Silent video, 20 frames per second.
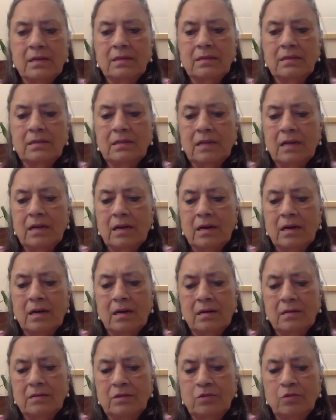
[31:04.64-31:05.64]

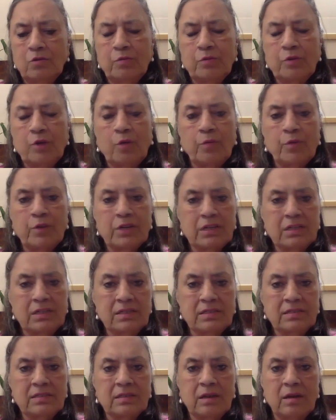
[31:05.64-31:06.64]
the new
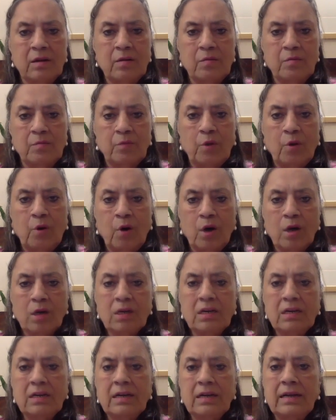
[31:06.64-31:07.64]
properties bought.